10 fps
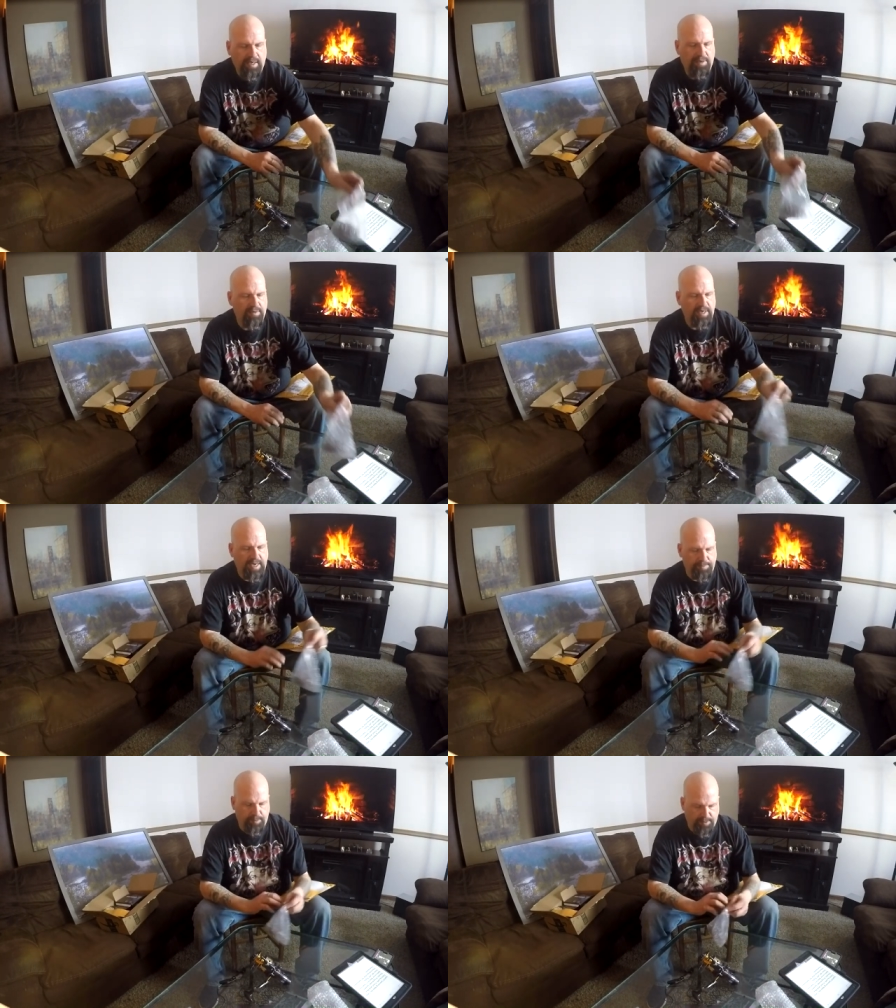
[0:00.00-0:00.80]
I'm very
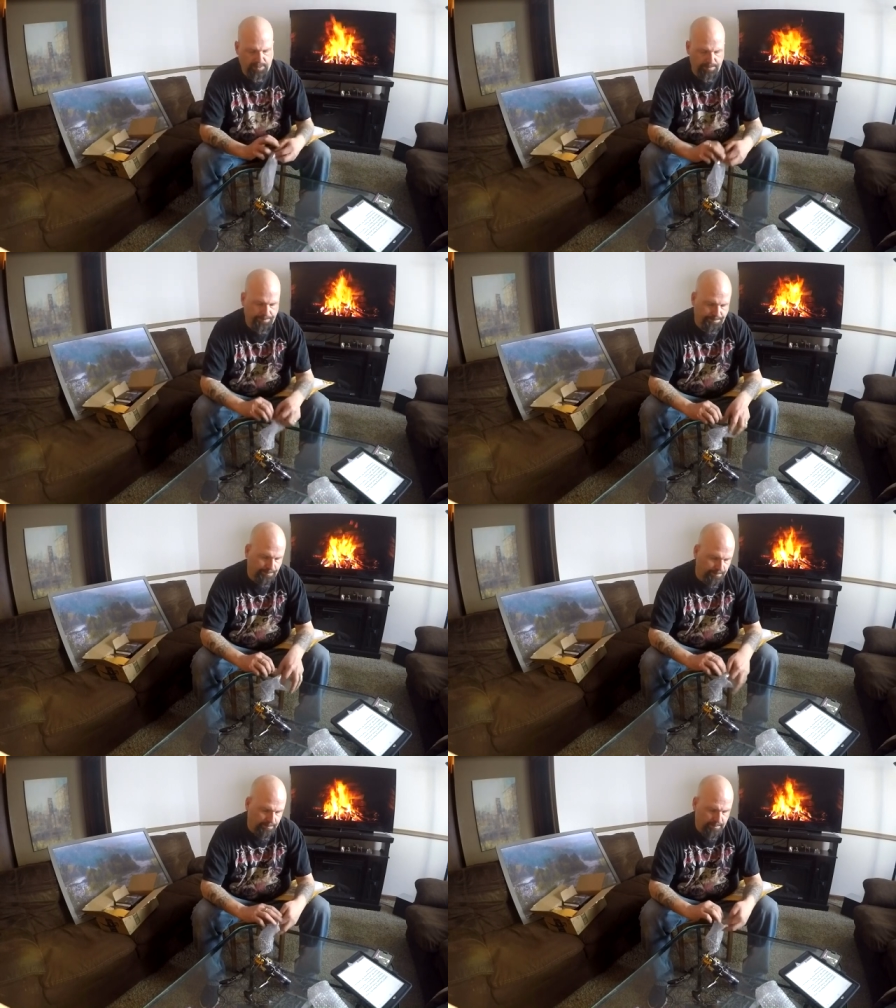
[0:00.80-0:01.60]
happy with
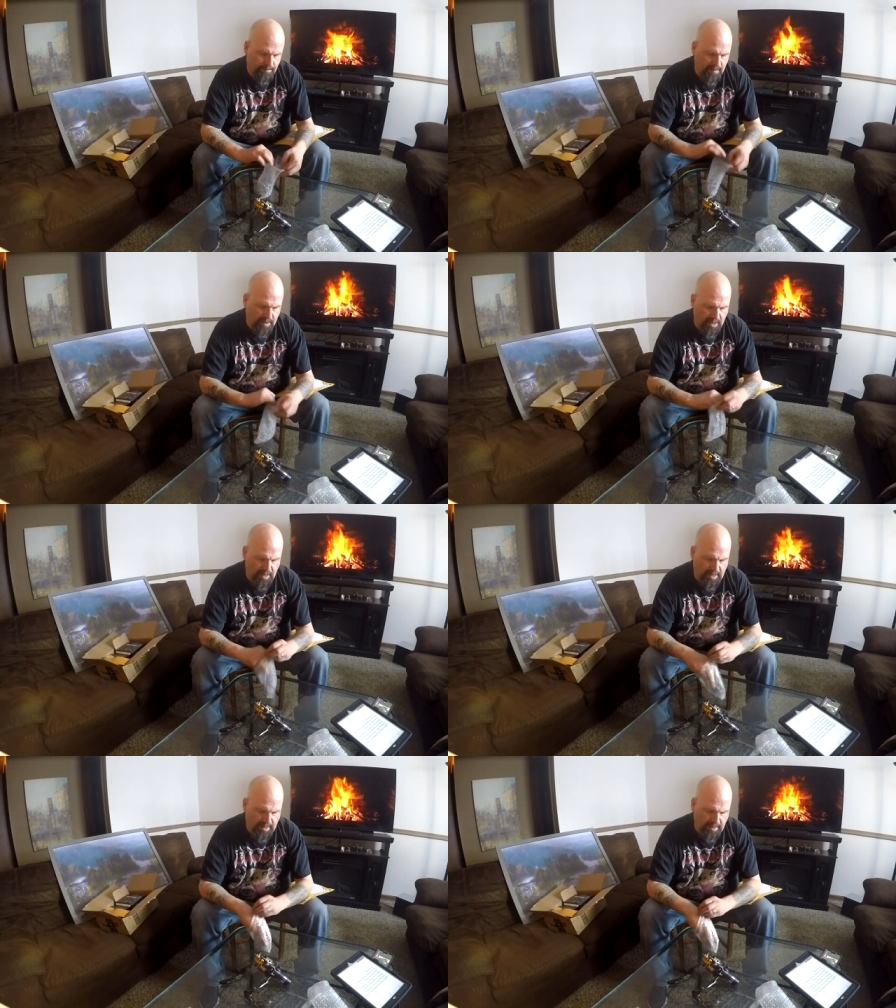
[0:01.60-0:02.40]
them.
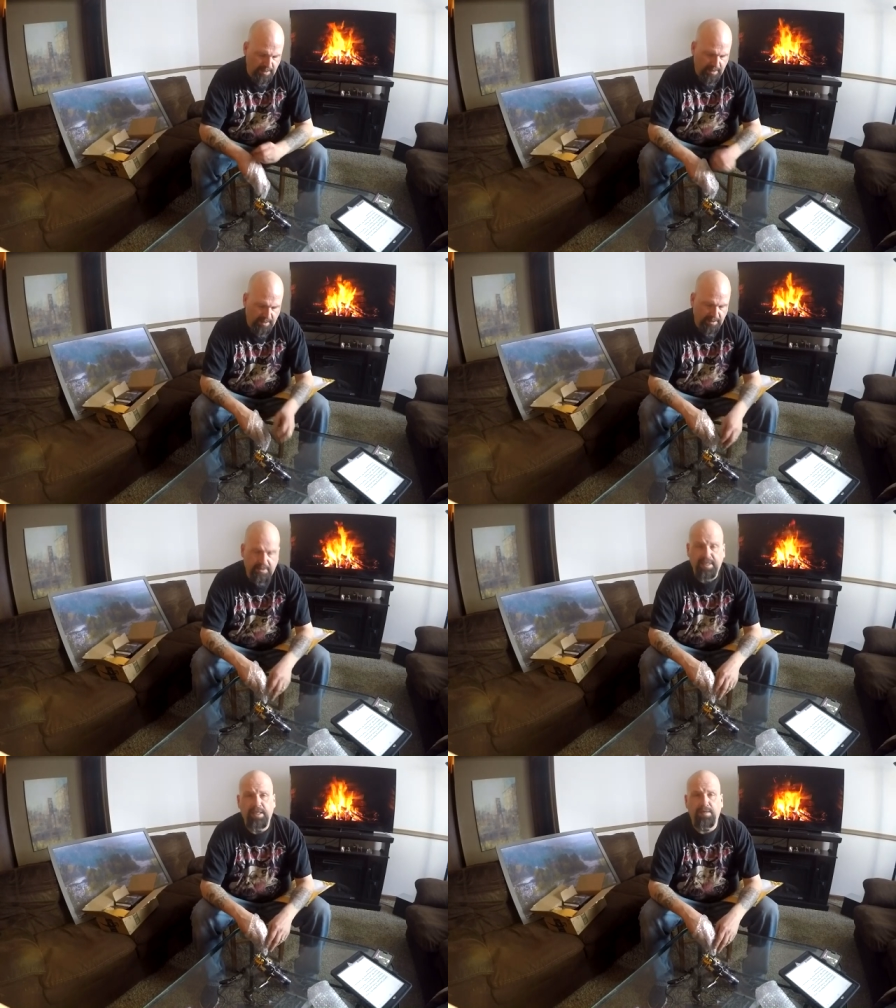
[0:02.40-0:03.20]
Uh, just
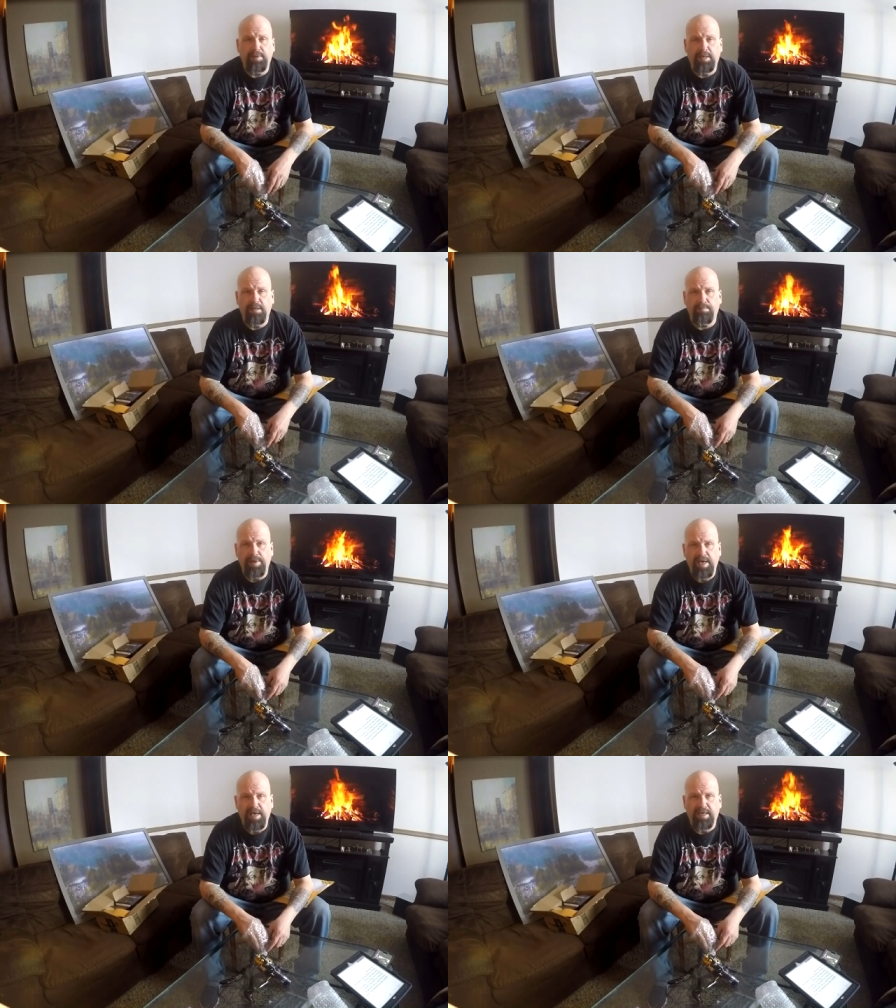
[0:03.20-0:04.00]
taking them out of the
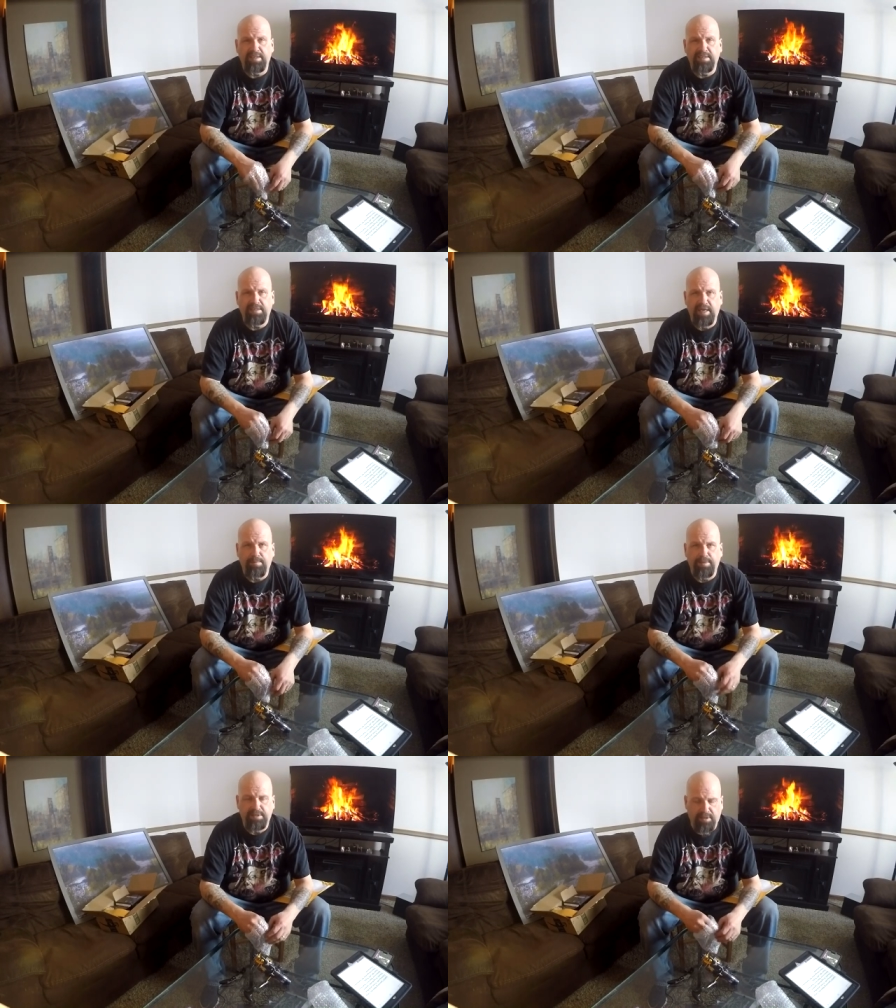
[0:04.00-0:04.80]
bag, I
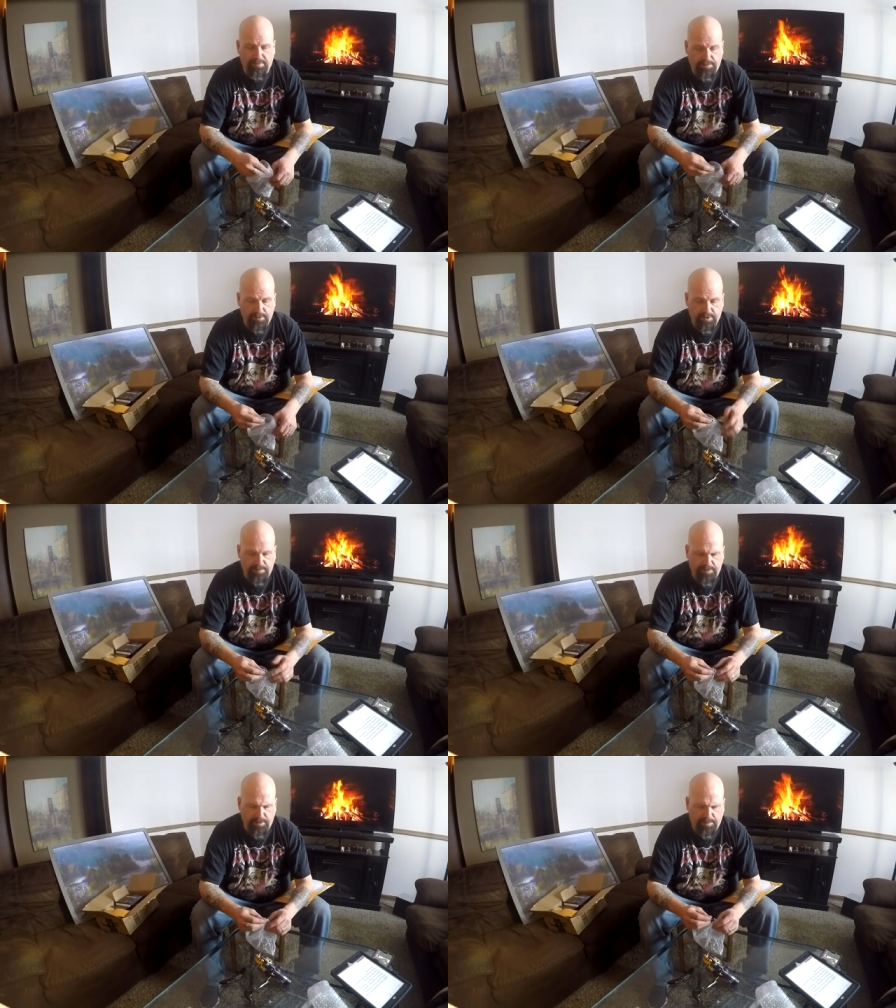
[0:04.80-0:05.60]
stabbed myself through the,
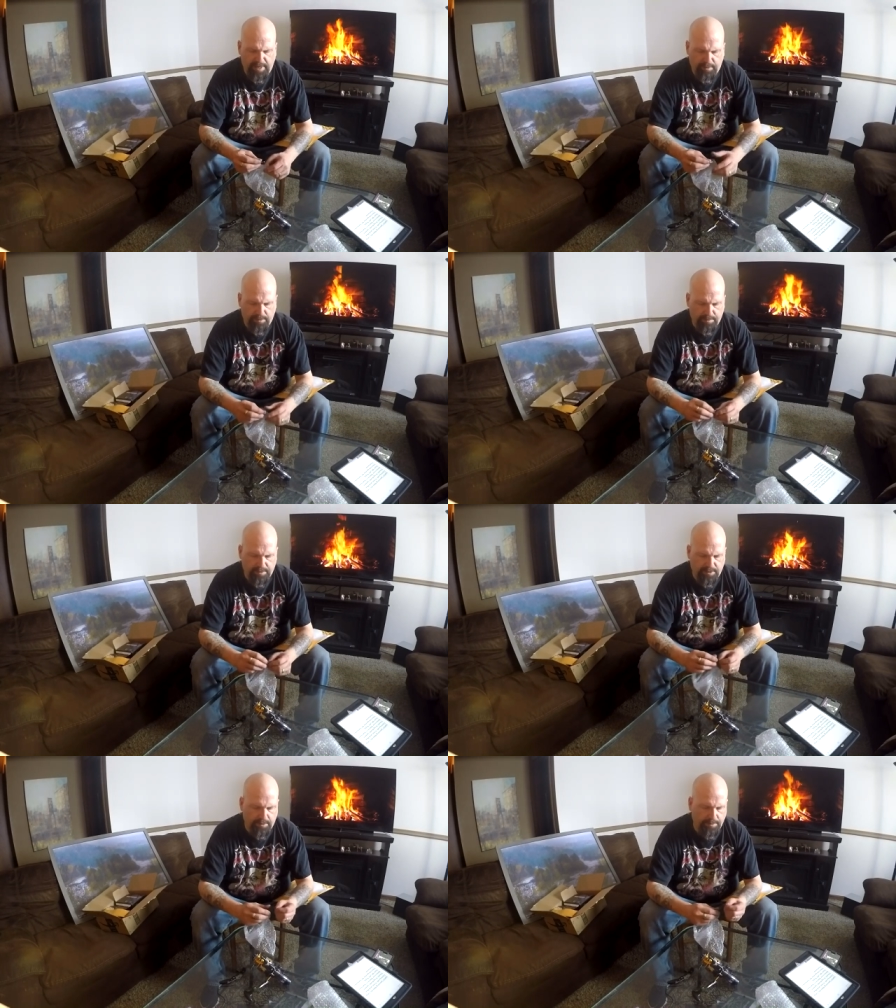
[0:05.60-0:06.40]
through the bag with them,
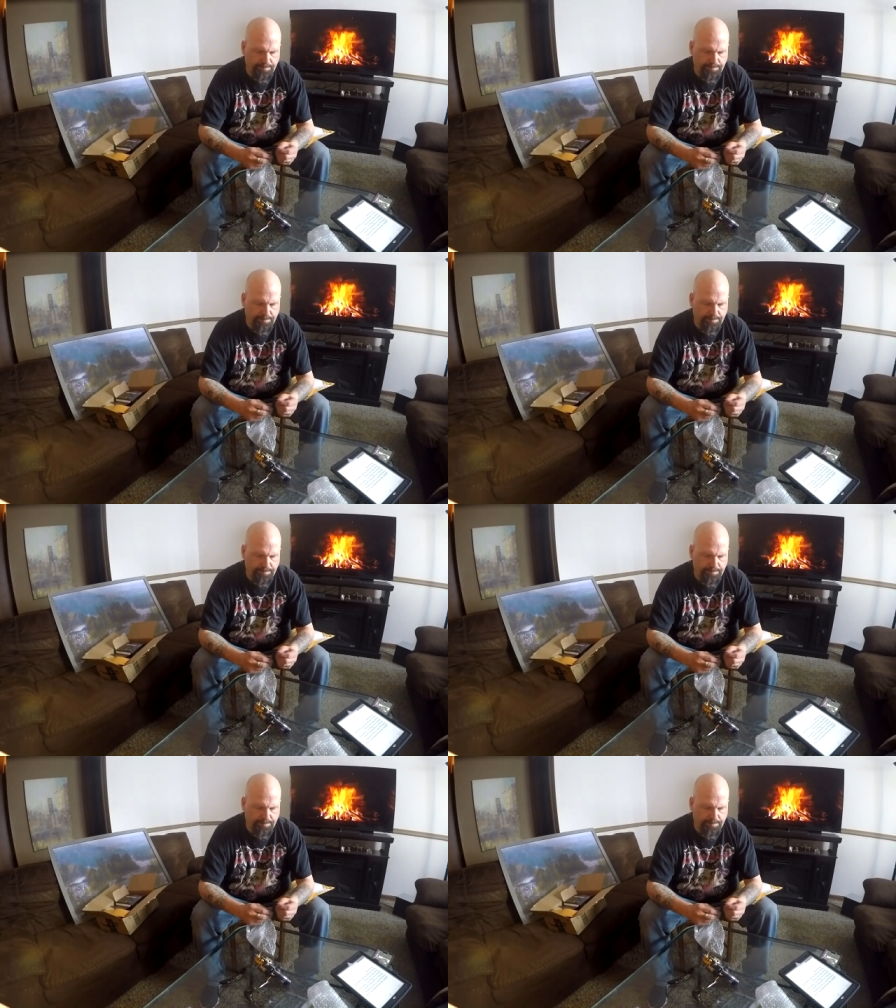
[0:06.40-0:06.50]
so